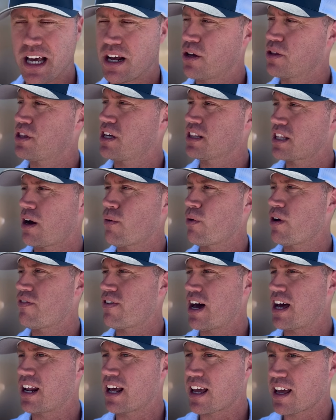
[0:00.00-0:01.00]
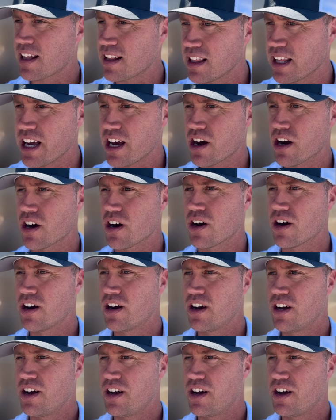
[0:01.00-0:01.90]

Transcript: I don't think that we've had a clear